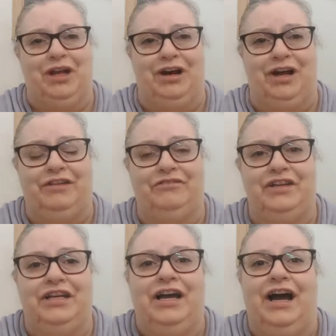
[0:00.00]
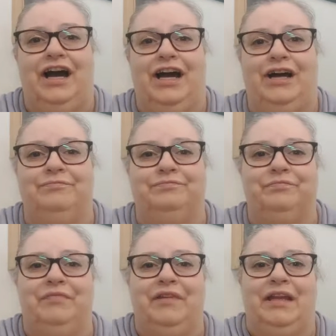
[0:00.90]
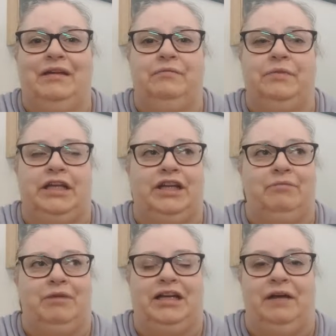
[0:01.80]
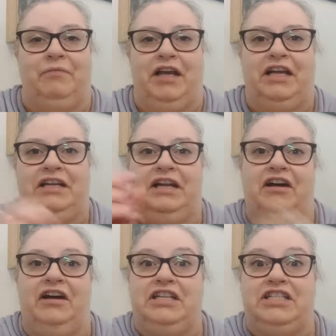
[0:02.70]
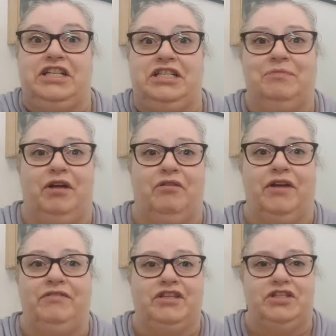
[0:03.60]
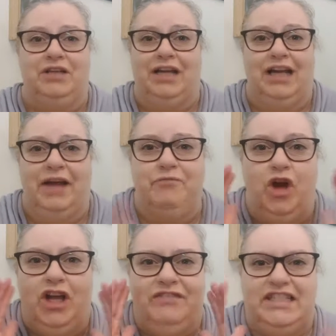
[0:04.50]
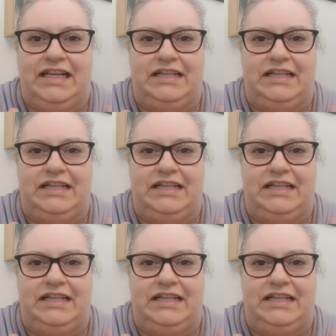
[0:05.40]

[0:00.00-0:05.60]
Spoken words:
Live. But I know my client is going to be arriving soon. I'm not even